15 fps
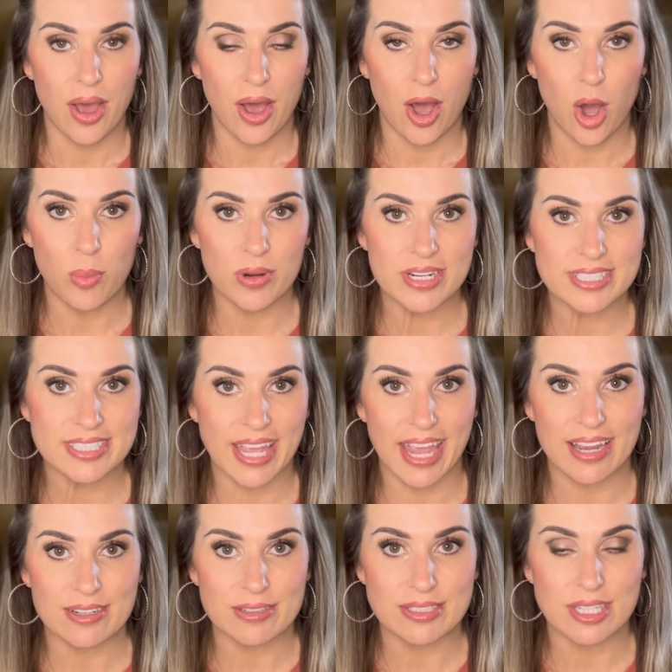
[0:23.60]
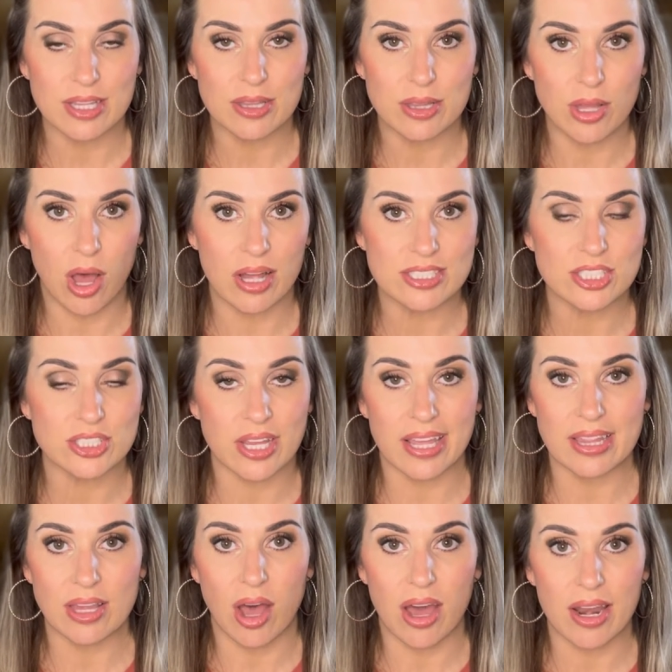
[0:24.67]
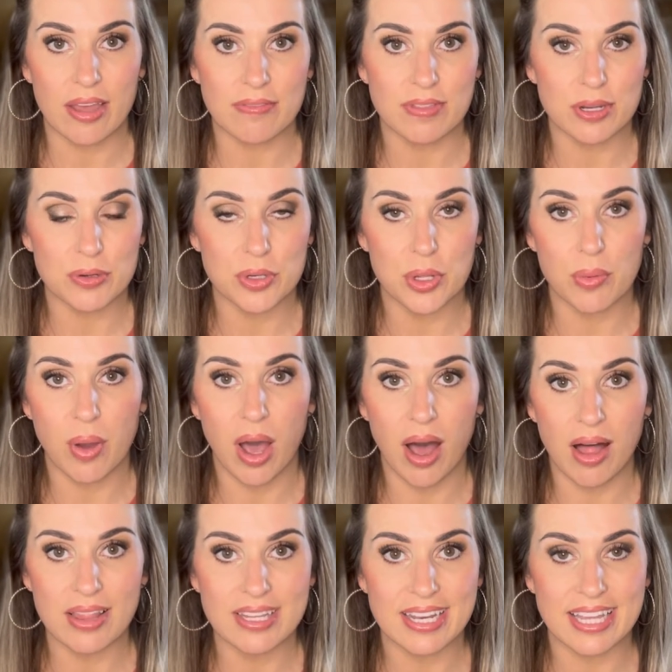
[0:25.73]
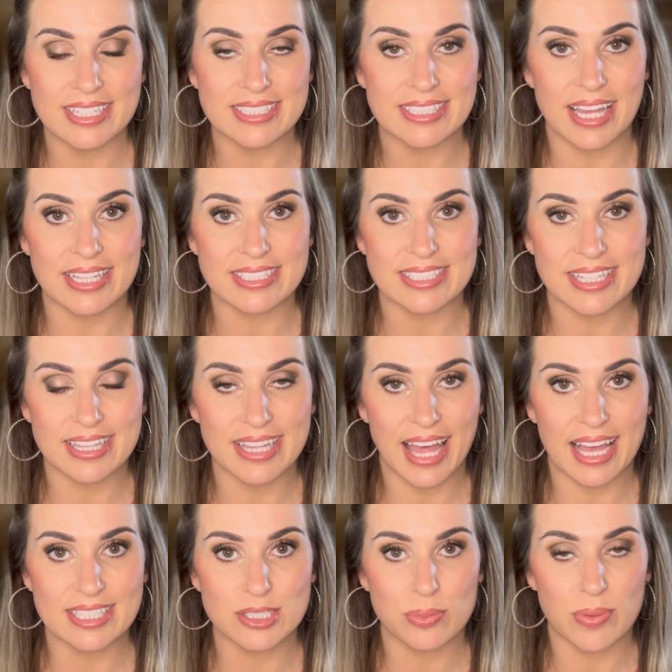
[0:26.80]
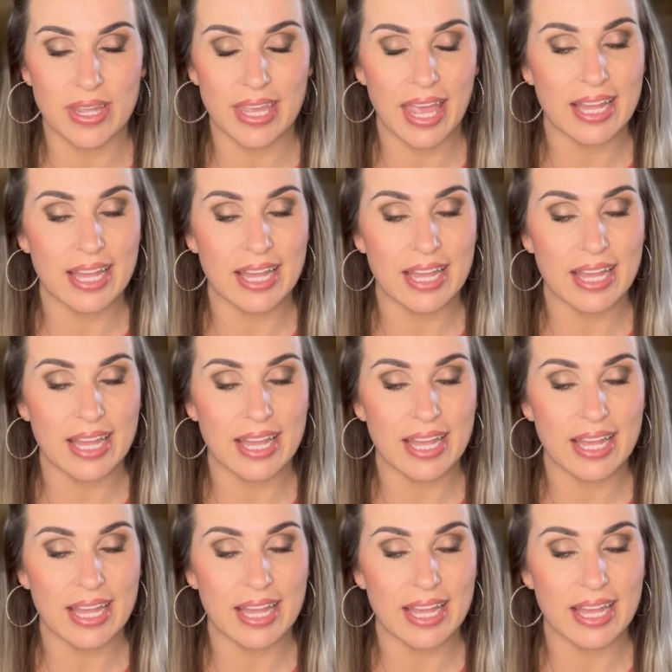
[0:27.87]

Homeworx candles launched a lot of their new holiday scents last week,